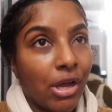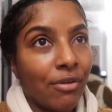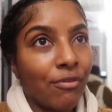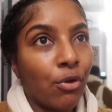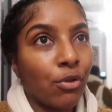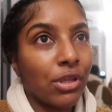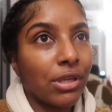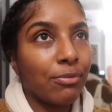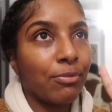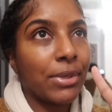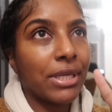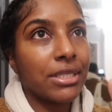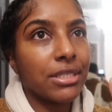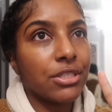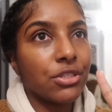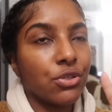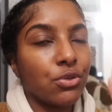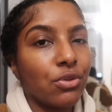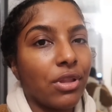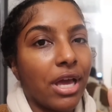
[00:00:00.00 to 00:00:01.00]
I've only been to
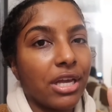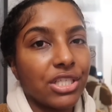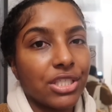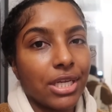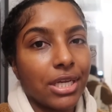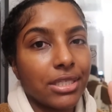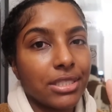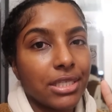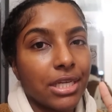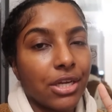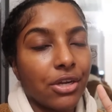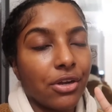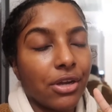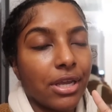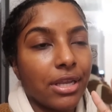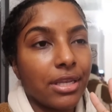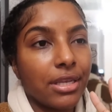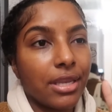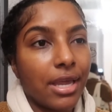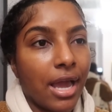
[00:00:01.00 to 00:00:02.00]
two lash techs here
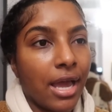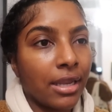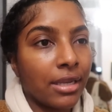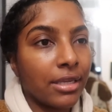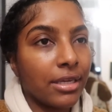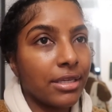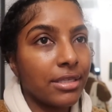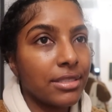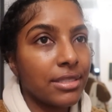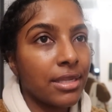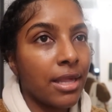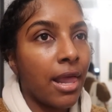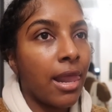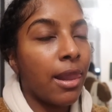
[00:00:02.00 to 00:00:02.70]
in Dallas